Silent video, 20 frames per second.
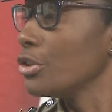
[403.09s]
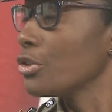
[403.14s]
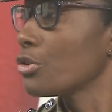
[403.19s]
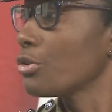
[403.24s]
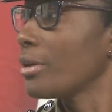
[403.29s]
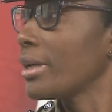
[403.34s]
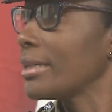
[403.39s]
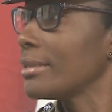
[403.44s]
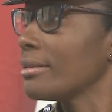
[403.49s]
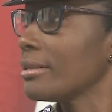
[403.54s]
you
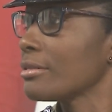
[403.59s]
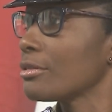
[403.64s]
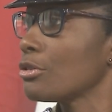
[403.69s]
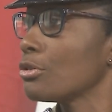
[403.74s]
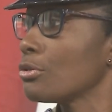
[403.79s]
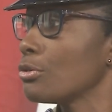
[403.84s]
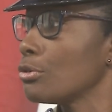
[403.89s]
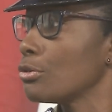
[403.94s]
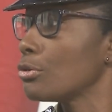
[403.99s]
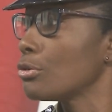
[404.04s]
try not
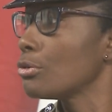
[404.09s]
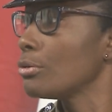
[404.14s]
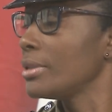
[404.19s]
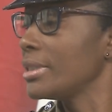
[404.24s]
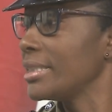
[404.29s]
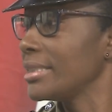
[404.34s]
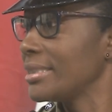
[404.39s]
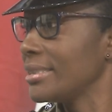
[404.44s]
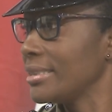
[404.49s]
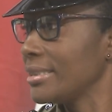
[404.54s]
to go too
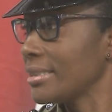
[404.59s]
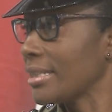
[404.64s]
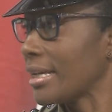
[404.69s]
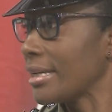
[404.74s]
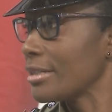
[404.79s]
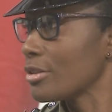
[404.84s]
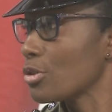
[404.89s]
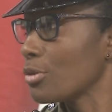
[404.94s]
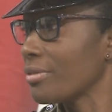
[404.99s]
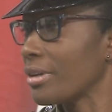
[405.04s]
late in the
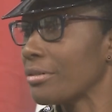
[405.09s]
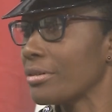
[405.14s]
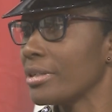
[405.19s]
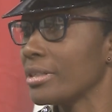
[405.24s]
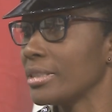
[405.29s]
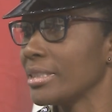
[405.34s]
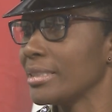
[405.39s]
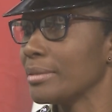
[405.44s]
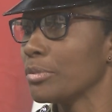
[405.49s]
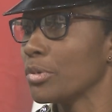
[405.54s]
night or
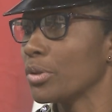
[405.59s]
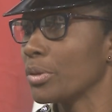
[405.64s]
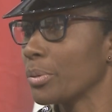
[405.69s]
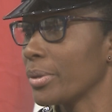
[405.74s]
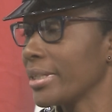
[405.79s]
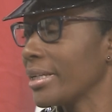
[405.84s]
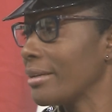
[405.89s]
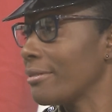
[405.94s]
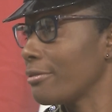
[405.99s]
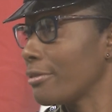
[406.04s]
very early in the morning
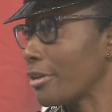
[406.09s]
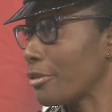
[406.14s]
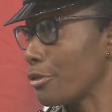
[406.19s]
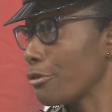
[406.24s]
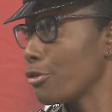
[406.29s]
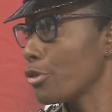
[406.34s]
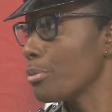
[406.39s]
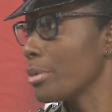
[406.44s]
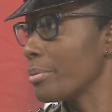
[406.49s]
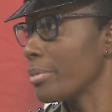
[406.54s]
when there are
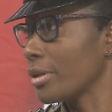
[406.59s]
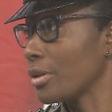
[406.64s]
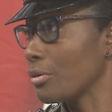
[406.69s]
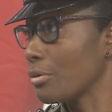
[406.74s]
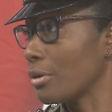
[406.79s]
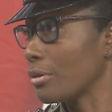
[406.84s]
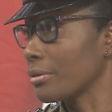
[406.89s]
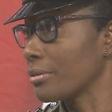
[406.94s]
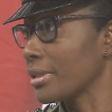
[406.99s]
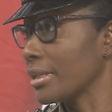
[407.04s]
very few people
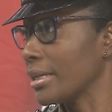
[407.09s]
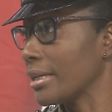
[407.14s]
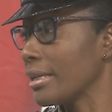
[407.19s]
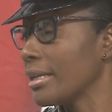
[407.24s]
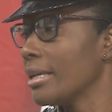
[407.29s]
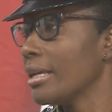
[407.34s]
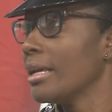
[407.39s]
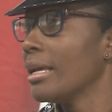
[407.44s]
around there.